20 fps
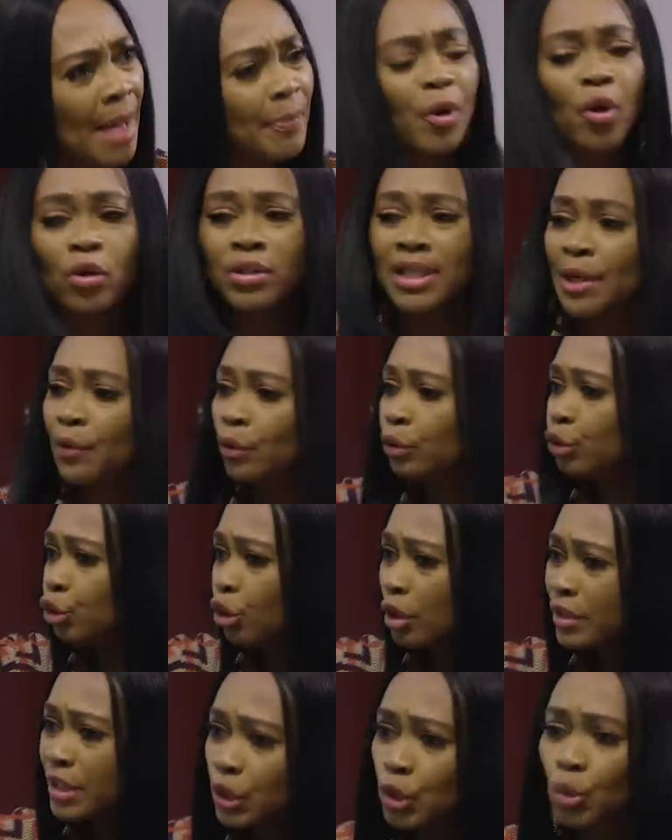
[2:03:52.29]
Because I don't
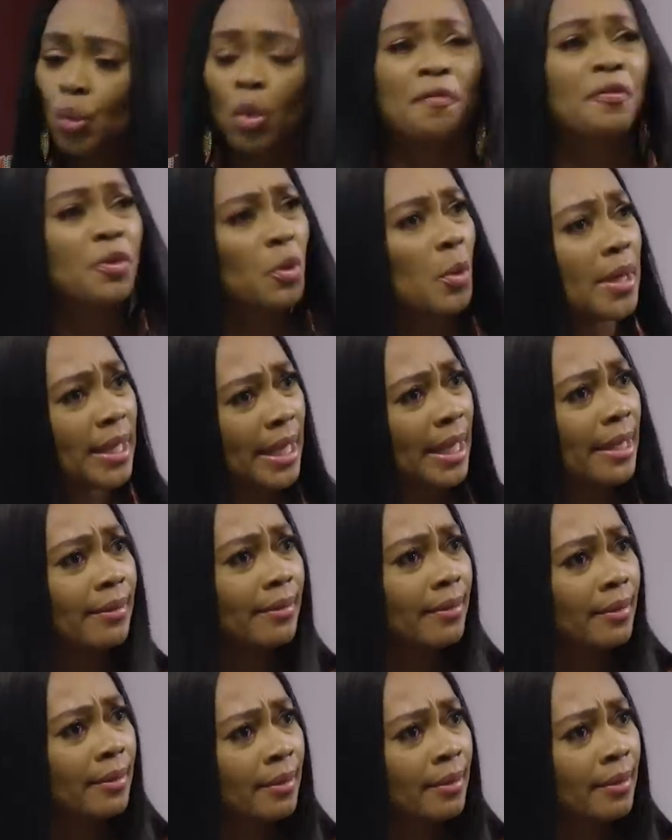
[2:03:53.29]
trust the two of you again.